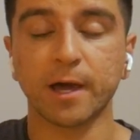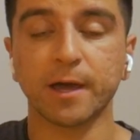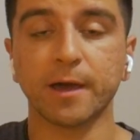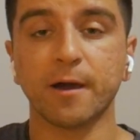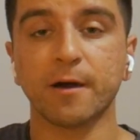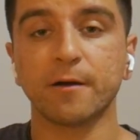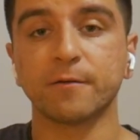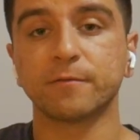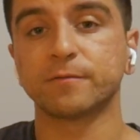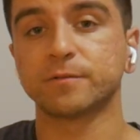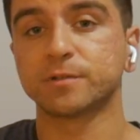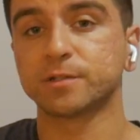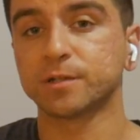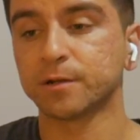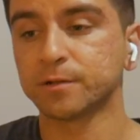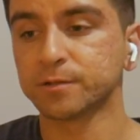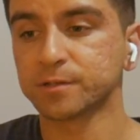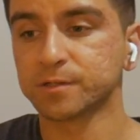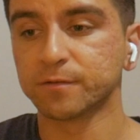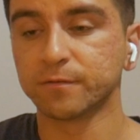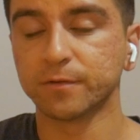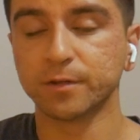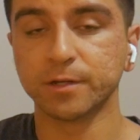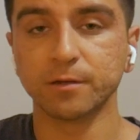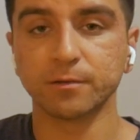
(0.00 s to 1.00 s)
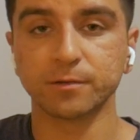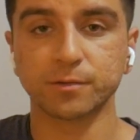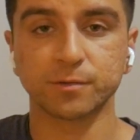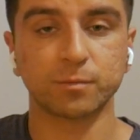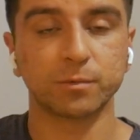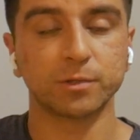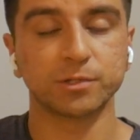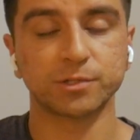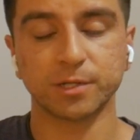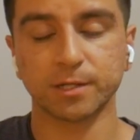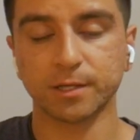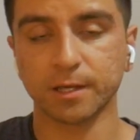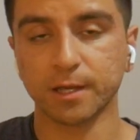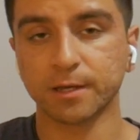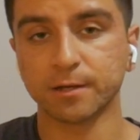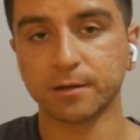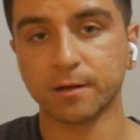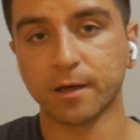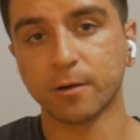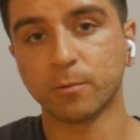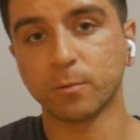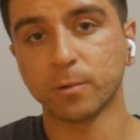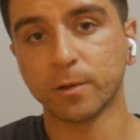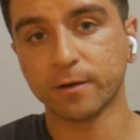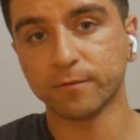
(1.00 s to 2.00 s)
I have tons of videos, which again,
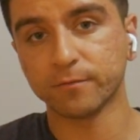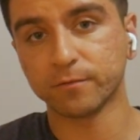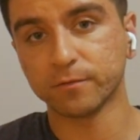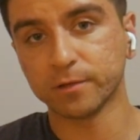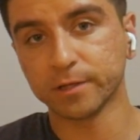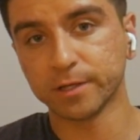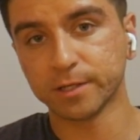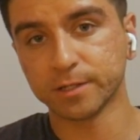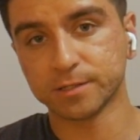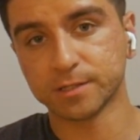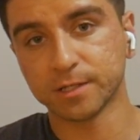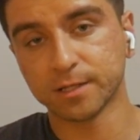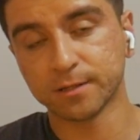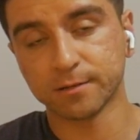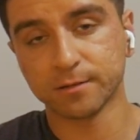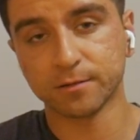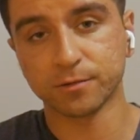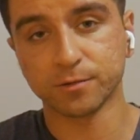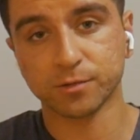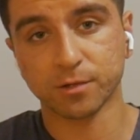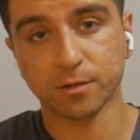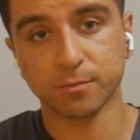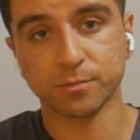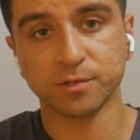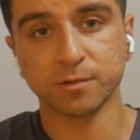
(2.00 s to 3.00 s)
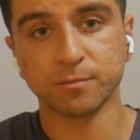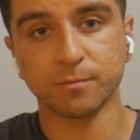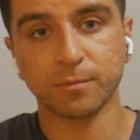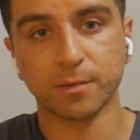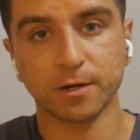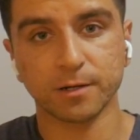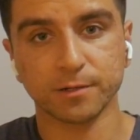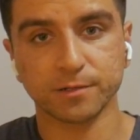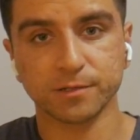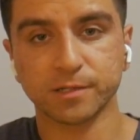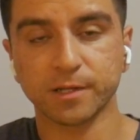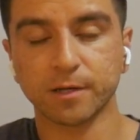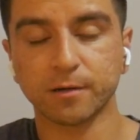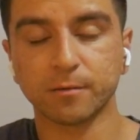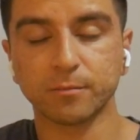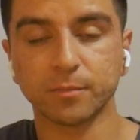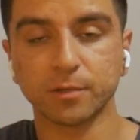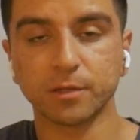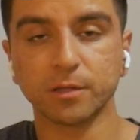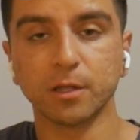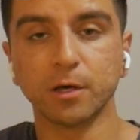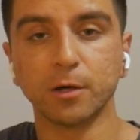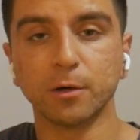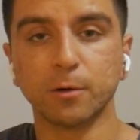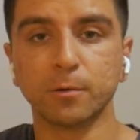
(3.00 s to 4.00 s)
I will have linked in the description box down
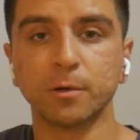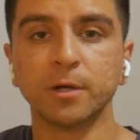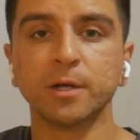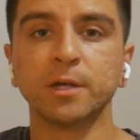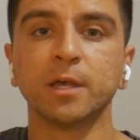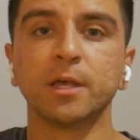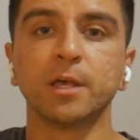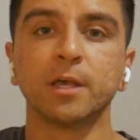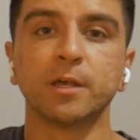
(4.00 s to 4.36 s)
below.